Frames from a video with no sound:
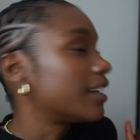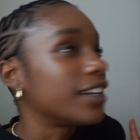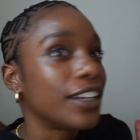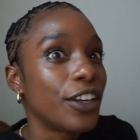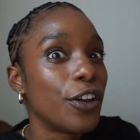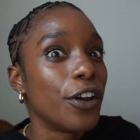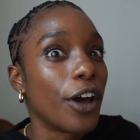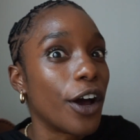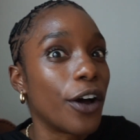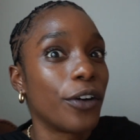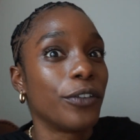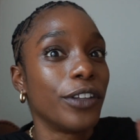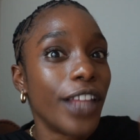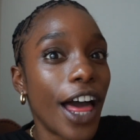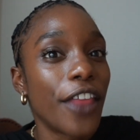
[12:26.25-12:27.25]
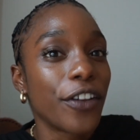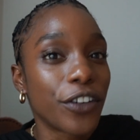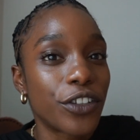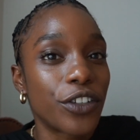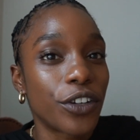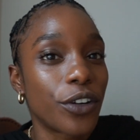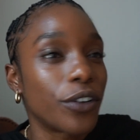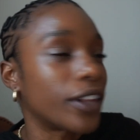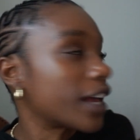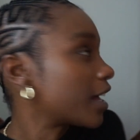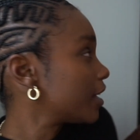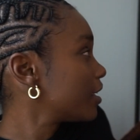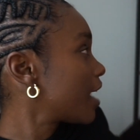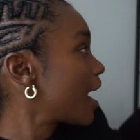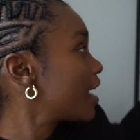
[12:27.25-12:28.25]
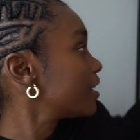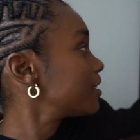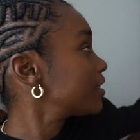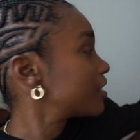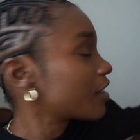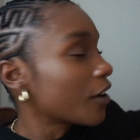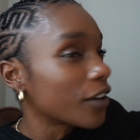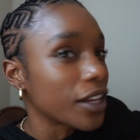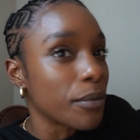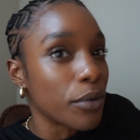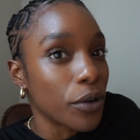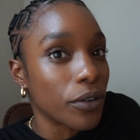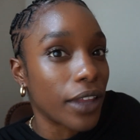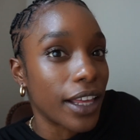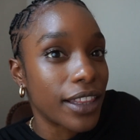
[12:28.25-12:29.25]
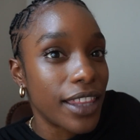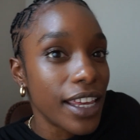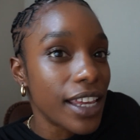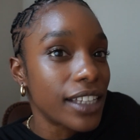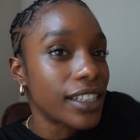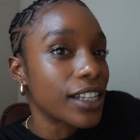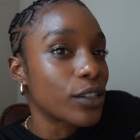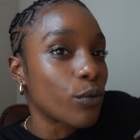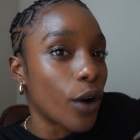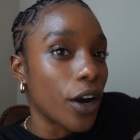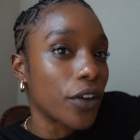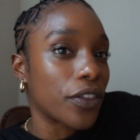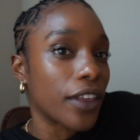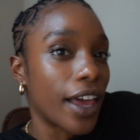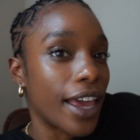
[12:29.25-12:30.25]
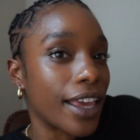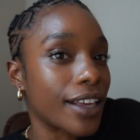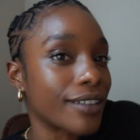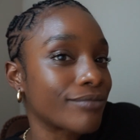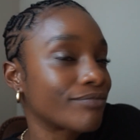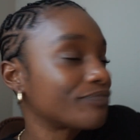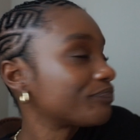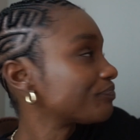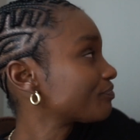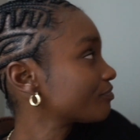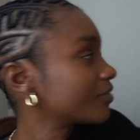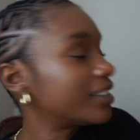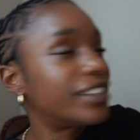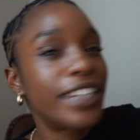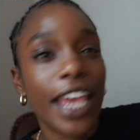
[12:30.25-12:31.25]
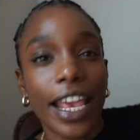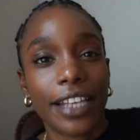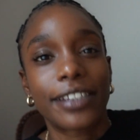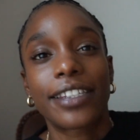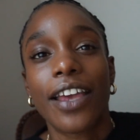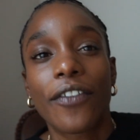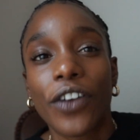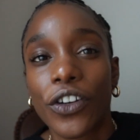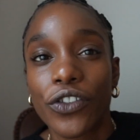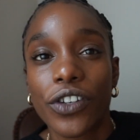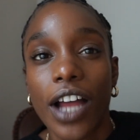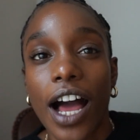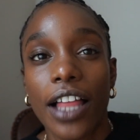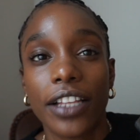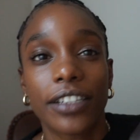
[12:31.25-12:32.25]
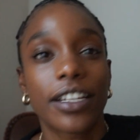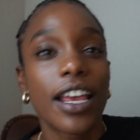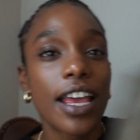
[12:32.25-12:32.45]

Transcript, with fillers: you know, leather shoe, like a nice sturdy boot. Like this is worth like six, seven hundred dollars.